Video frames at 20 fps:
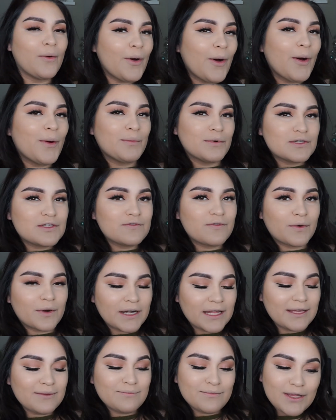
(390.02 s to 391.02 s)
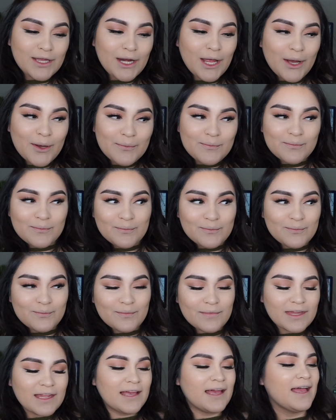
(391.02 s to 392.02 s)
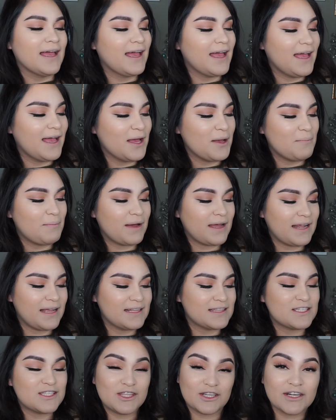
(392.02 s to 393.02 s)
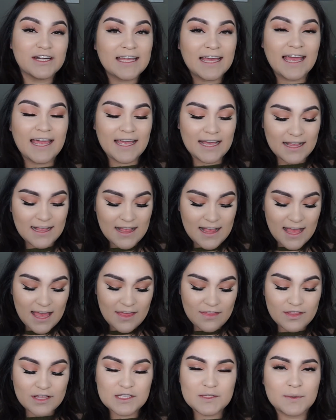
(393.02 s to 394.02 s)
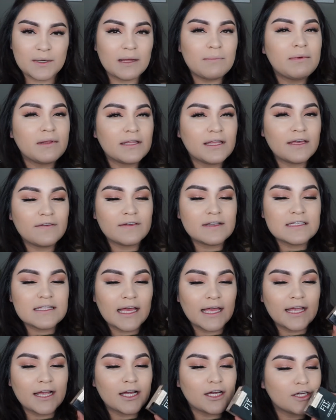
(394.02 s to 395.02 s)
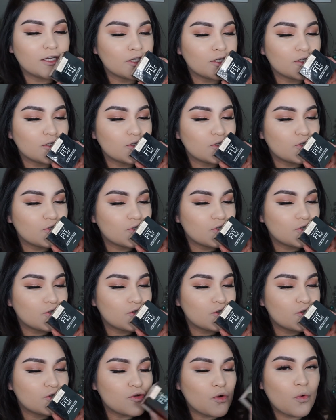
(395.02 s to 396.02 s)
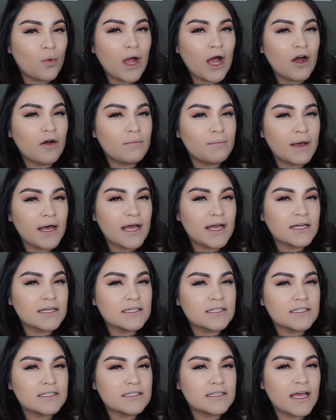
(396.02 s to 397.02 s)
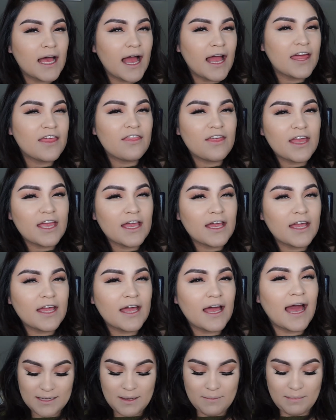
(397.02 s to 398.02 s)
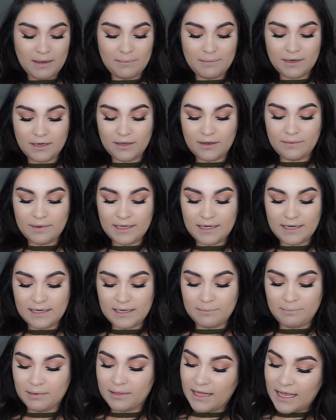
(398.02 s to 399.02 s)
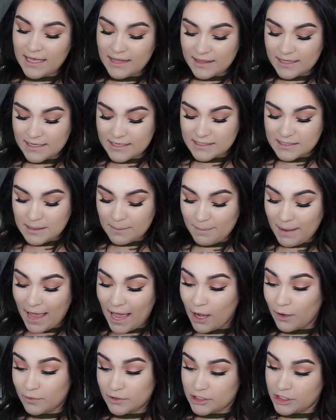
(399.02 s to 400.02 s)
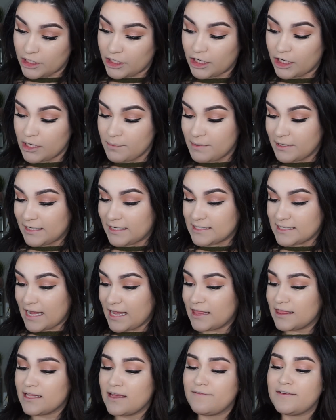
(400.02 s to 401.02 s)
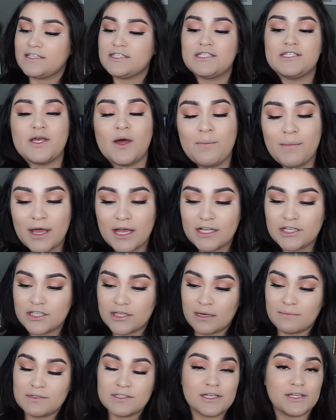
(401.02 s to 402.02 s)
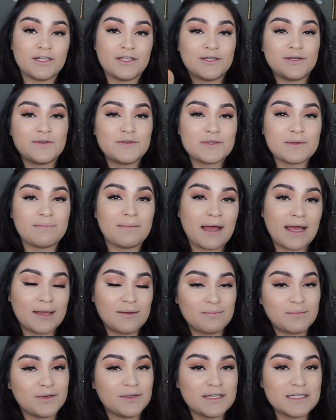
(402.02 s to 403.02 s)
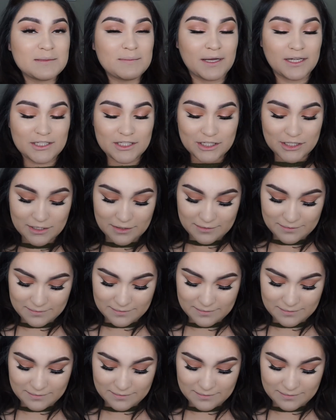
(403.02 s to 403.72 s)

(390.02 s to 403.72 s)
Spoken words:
almost 40, you know. But it's 38, and this one I believe is like 12 bucks, I think. But I'm gonna go ahead and apply this powder because I love it so much, and I'm just gonna use my beauty sponge.